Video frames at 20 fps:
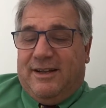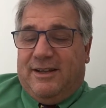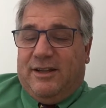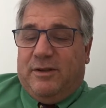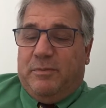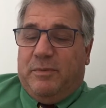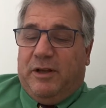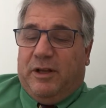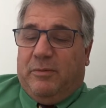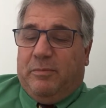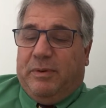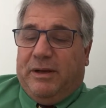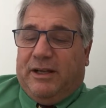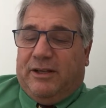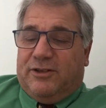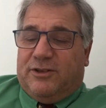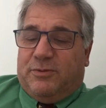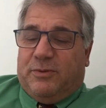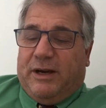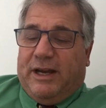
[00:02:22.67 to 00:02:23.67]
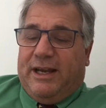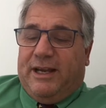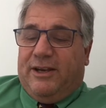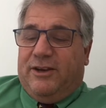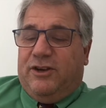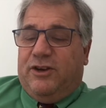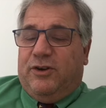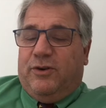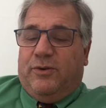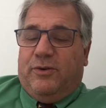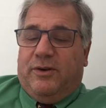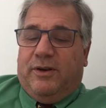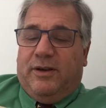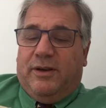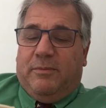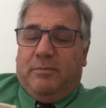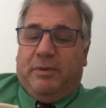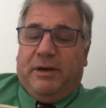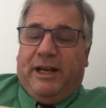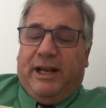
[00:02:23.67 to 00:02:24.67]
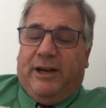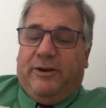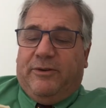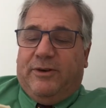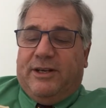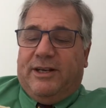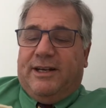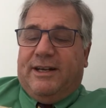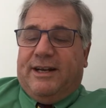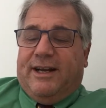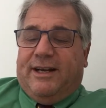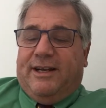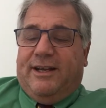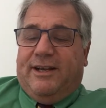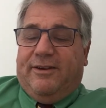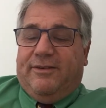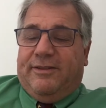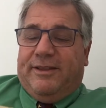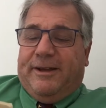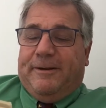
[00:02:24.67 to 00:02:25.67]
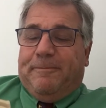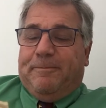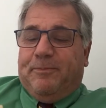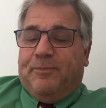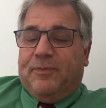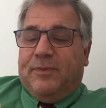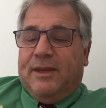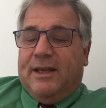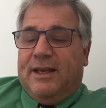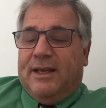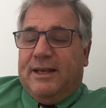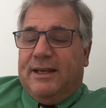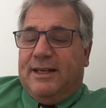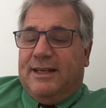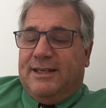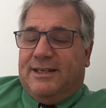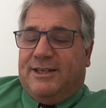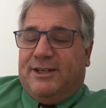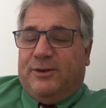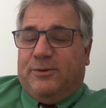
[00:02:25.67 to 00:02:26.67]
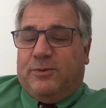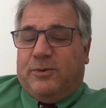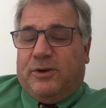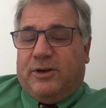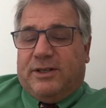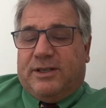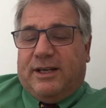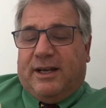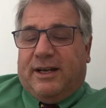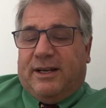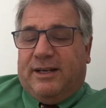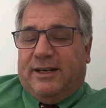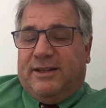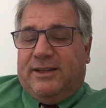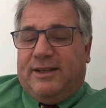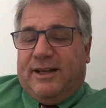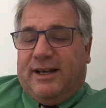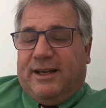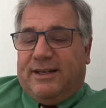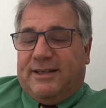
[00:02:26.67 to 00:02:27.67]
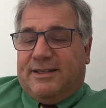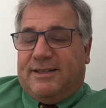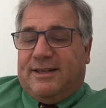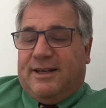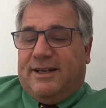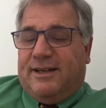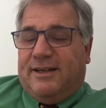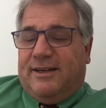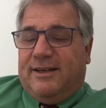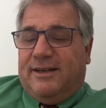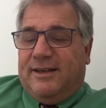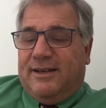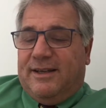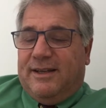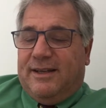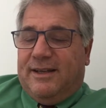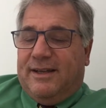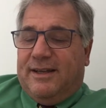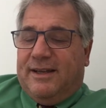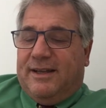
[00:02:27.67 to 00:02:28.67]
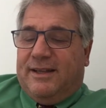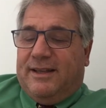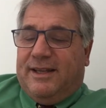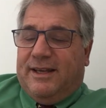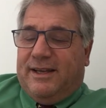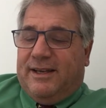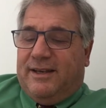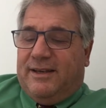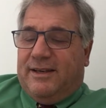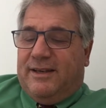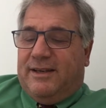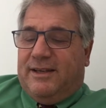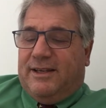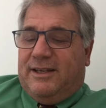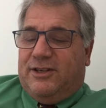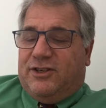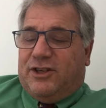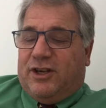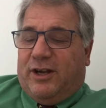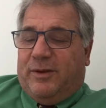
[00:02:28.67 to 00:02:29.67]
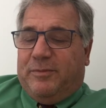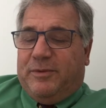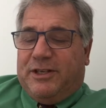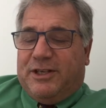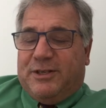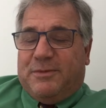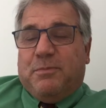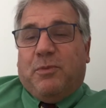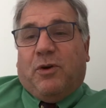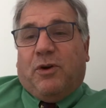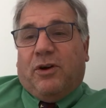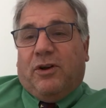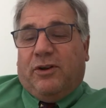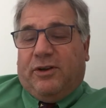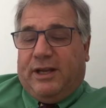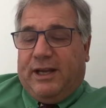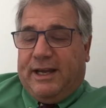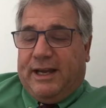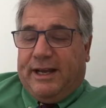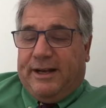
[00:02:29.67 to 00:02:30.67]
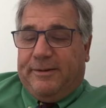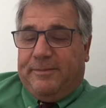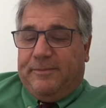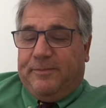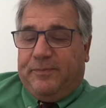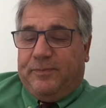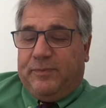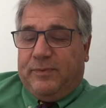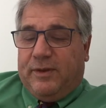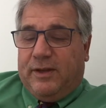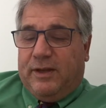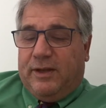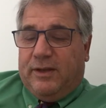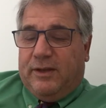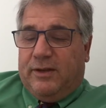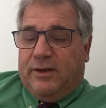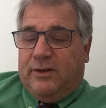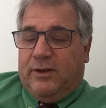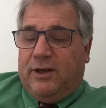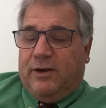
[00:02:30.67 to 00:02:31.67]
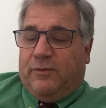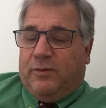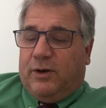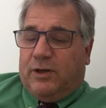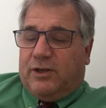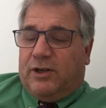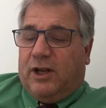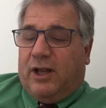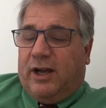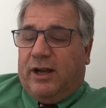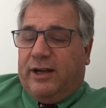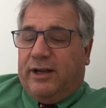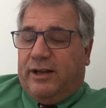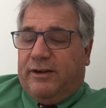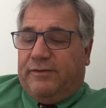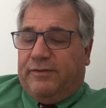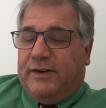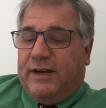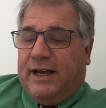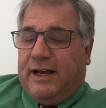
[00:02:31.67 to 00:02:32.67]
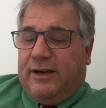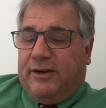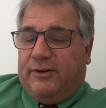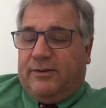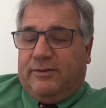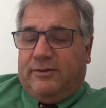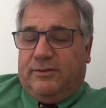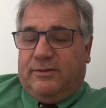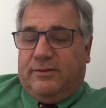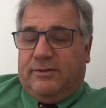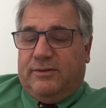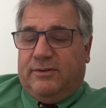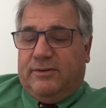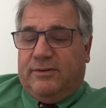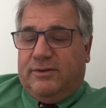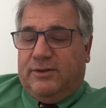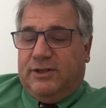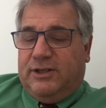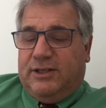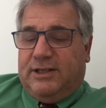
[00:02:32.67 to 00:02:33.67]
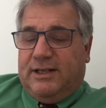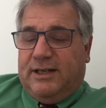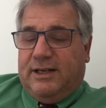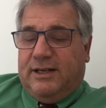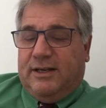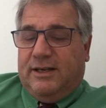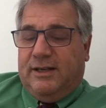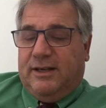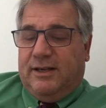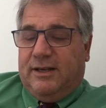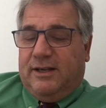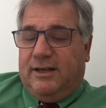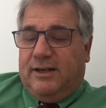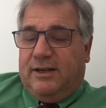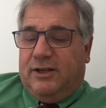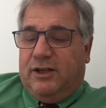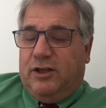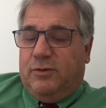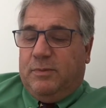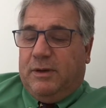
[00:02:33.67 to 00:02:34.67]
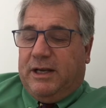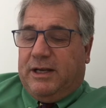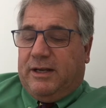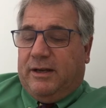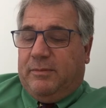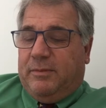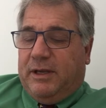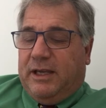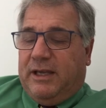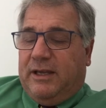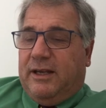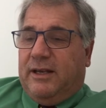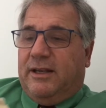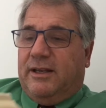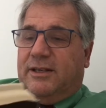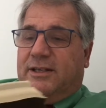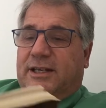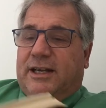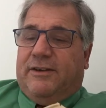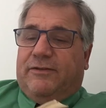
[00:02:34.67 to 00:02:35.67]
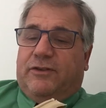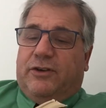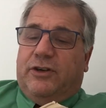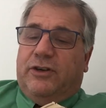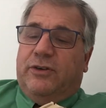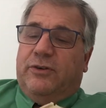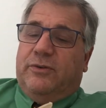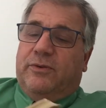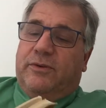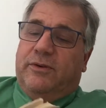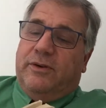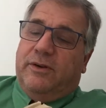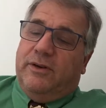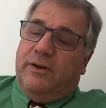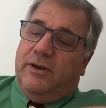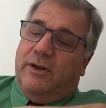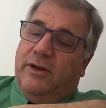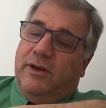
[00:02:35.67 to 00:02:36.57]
The mill bells rang at noon, but Henry did not hear them. He still worked on in the hot sun. Then he saw Mrs. Moore looking at him. "You have worked long enough now," she said. "You may come again this afternoon."